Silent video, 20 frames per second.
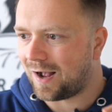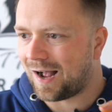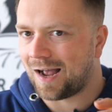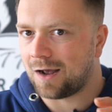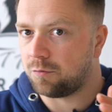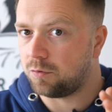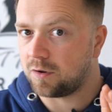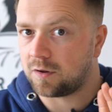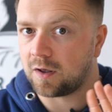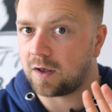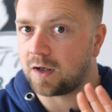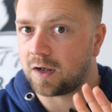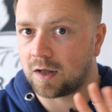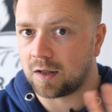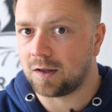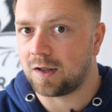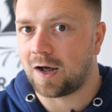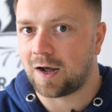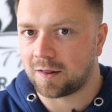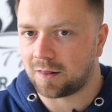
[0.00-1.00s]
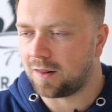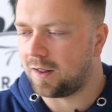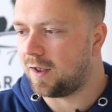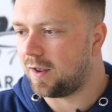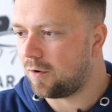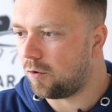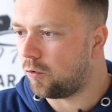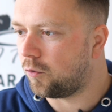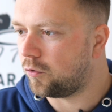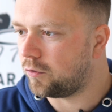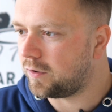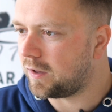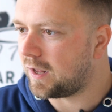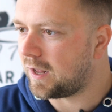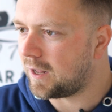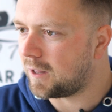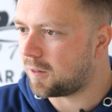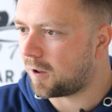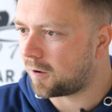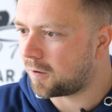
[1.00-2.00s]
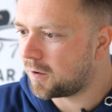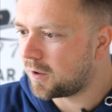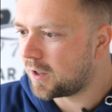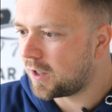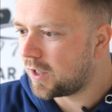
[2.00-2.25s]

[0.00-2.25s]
I would gladly own either.